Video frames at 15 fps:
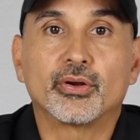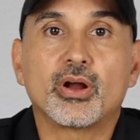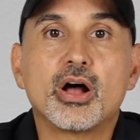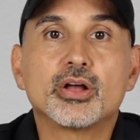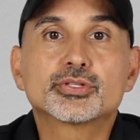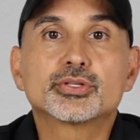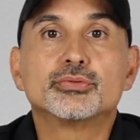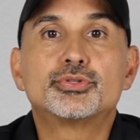are
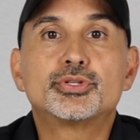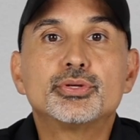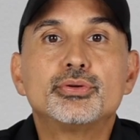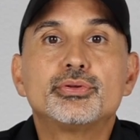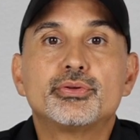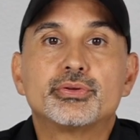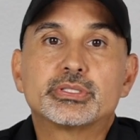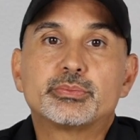also 2
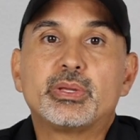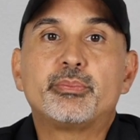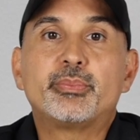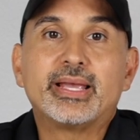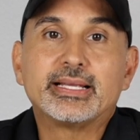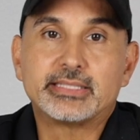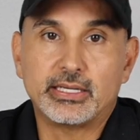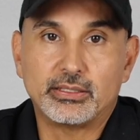USB
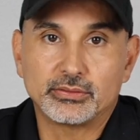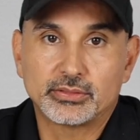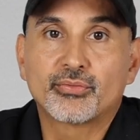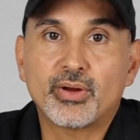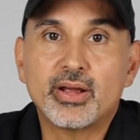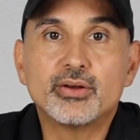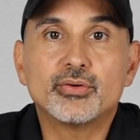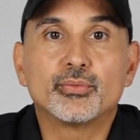pigtails,
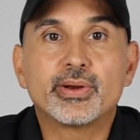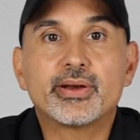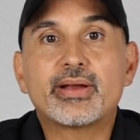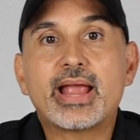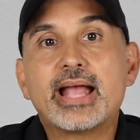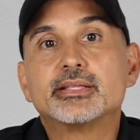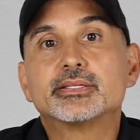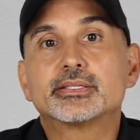front, rear,
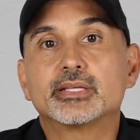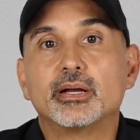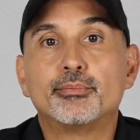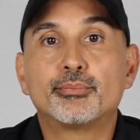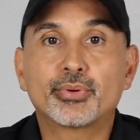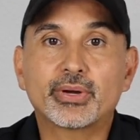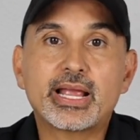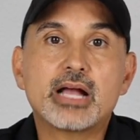and sub
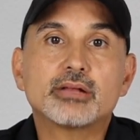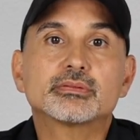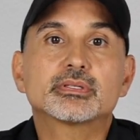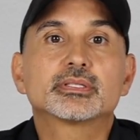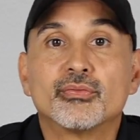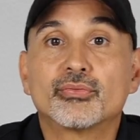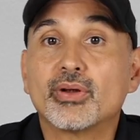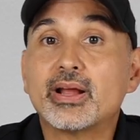
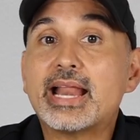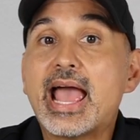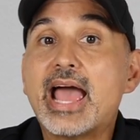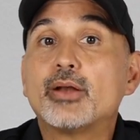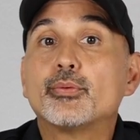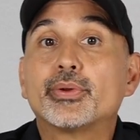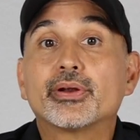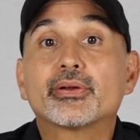pre-outs, front
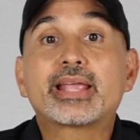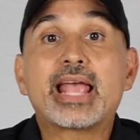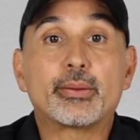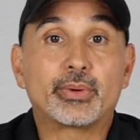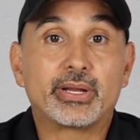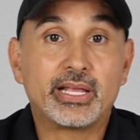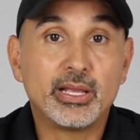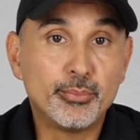and rear
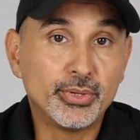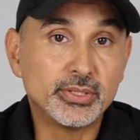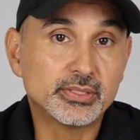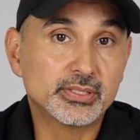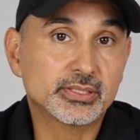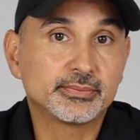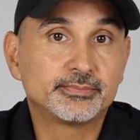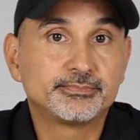camera
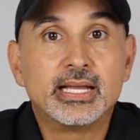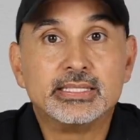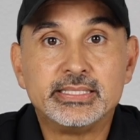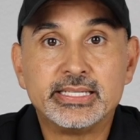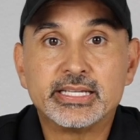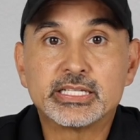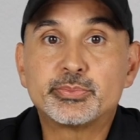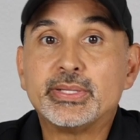inputs,
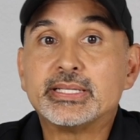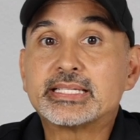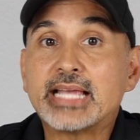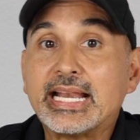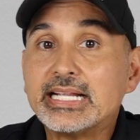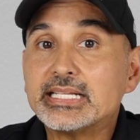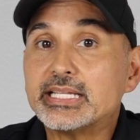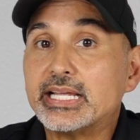DSP
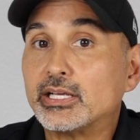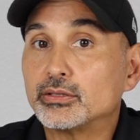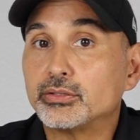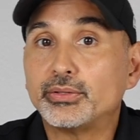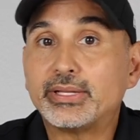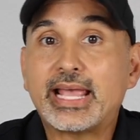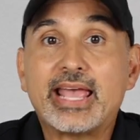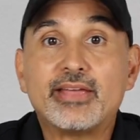settings
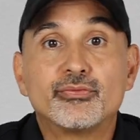including a